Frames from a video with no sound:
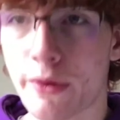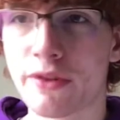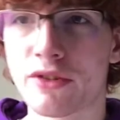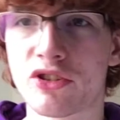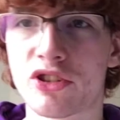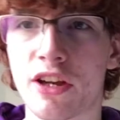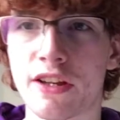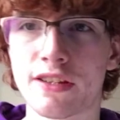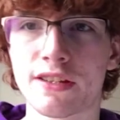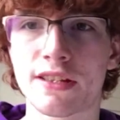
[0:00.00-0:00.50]
it's
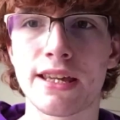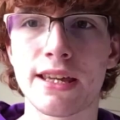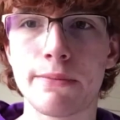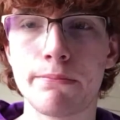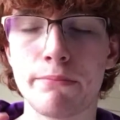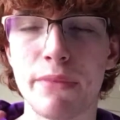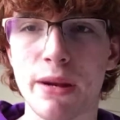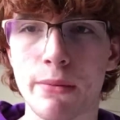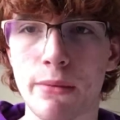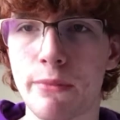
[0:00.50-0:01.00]
just the
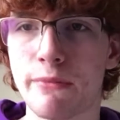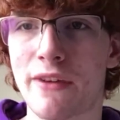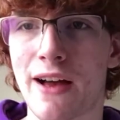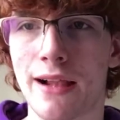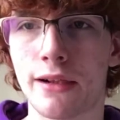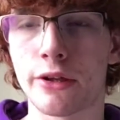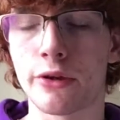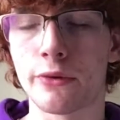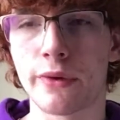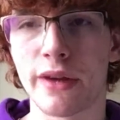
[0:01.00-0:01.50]
minimum
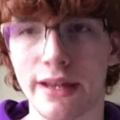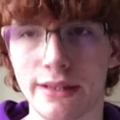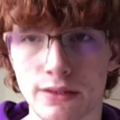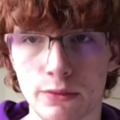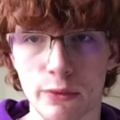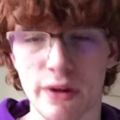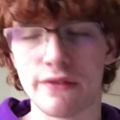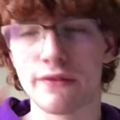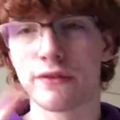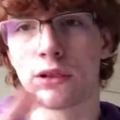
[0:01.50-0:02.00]
value.
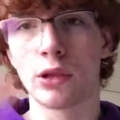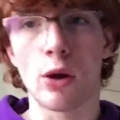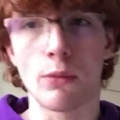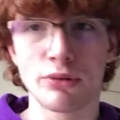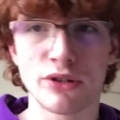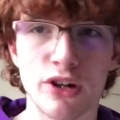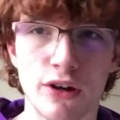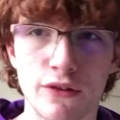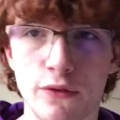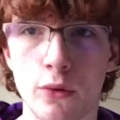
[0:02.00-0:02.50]
We've
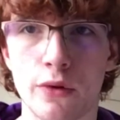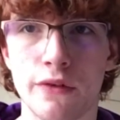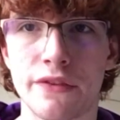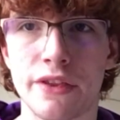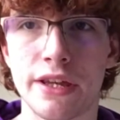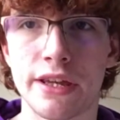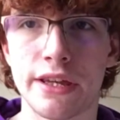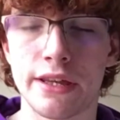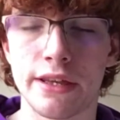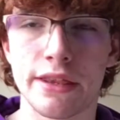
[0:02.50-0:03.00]
lobbed off all of
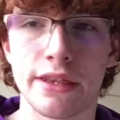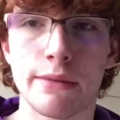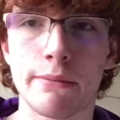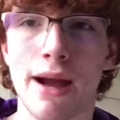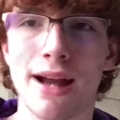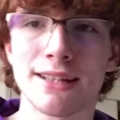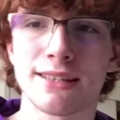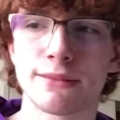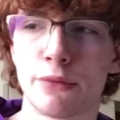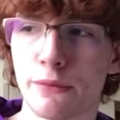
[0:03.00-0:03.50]
the
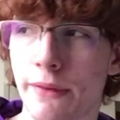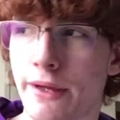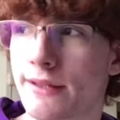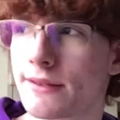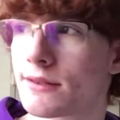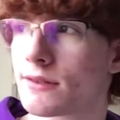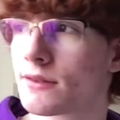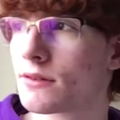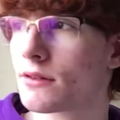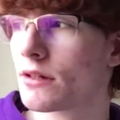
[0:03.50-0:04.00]
maximal
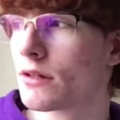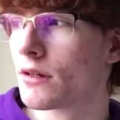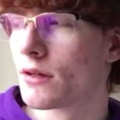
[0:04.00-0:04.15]
bits.